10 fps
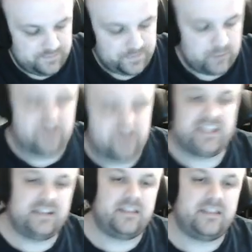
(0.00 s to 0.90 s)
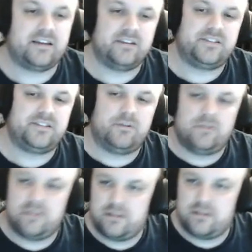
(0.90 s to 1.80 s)
really anything good, so
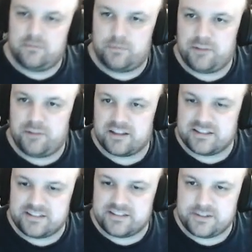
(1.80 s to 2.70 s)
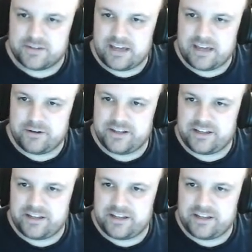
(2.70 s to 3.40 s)
we'll plug this into a calculator